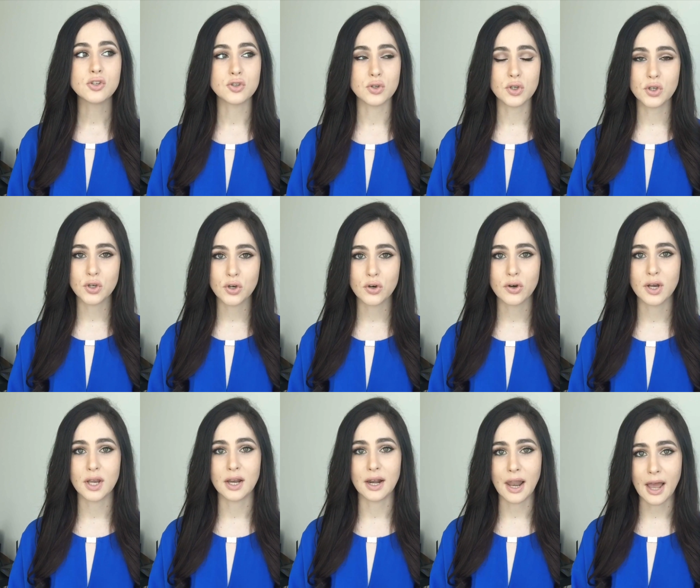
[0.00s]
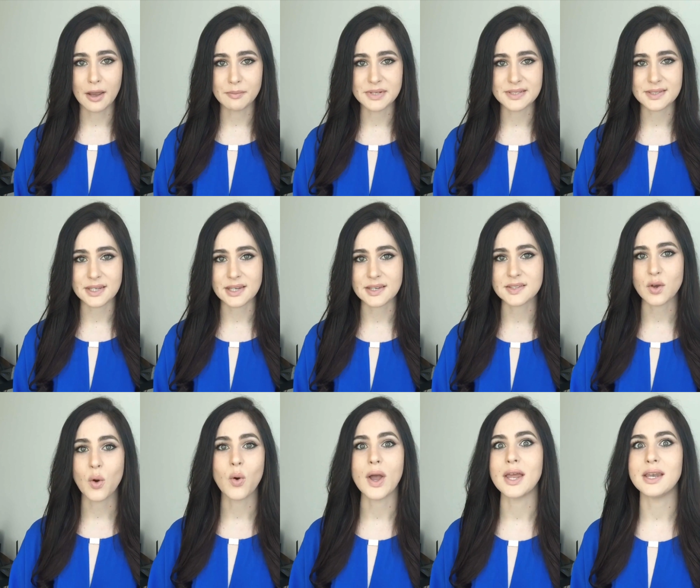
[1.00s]
to curing Lyme disease
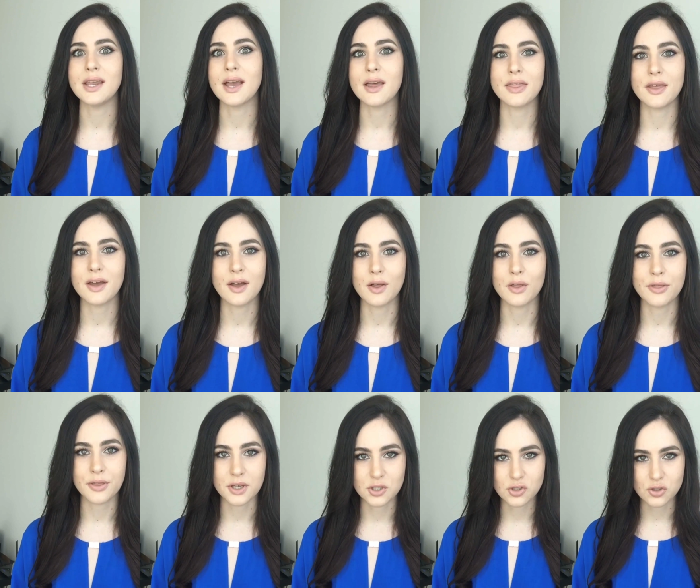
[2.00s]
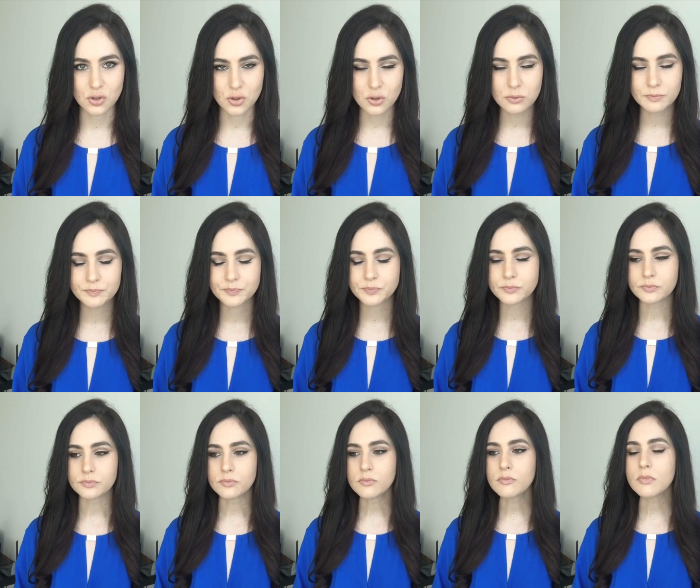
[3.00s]
or any other health issue.
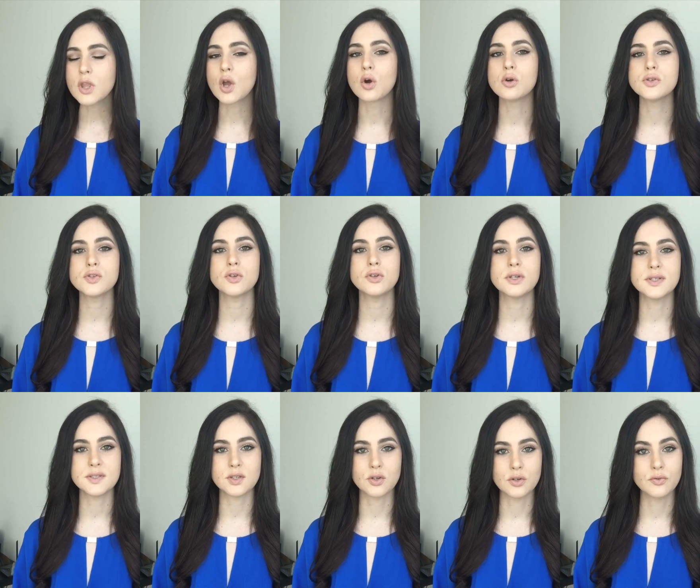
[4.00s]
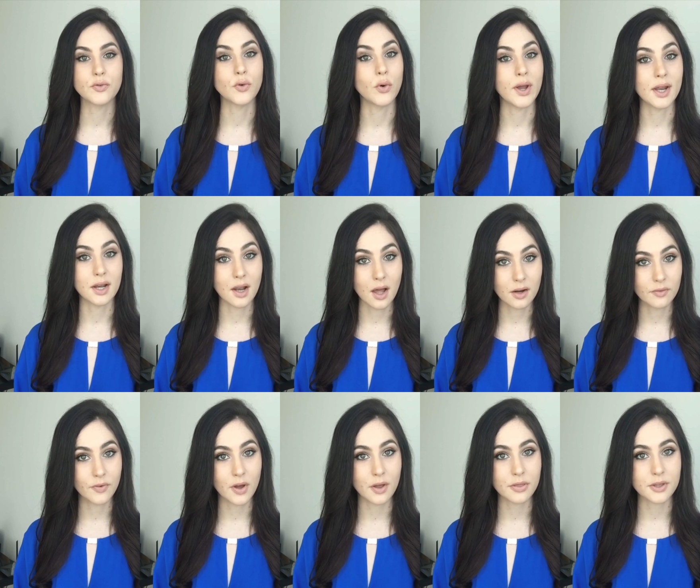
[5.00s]
Ozone is good for a lot
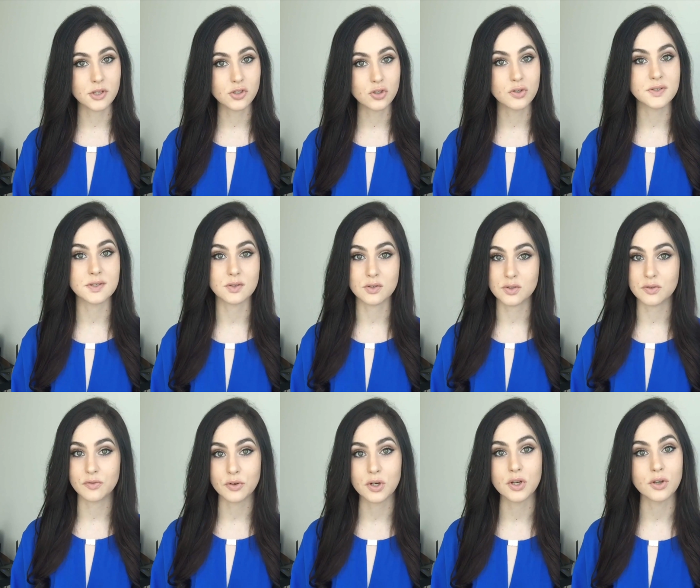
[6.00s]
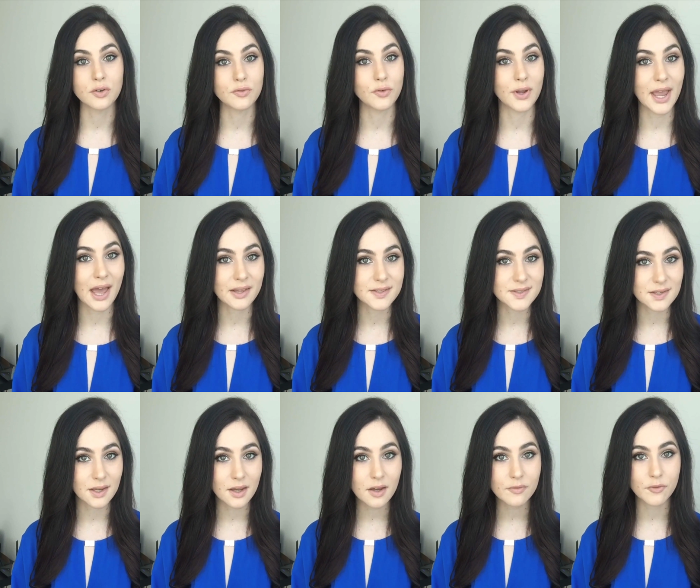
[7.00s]
of health issues. It's also very good for
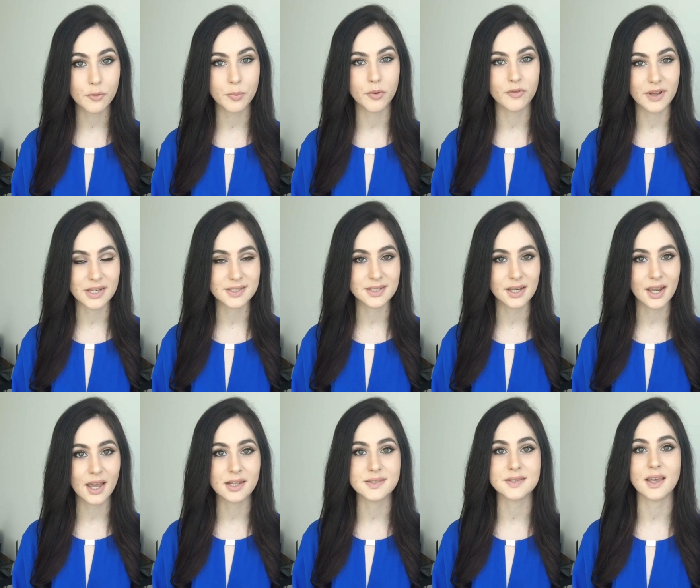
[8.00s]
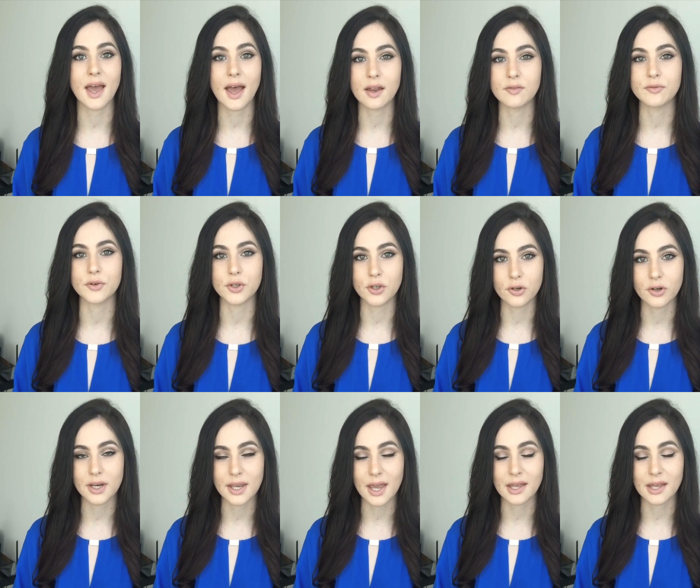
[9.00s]
cancer, for preventing cancer and for curing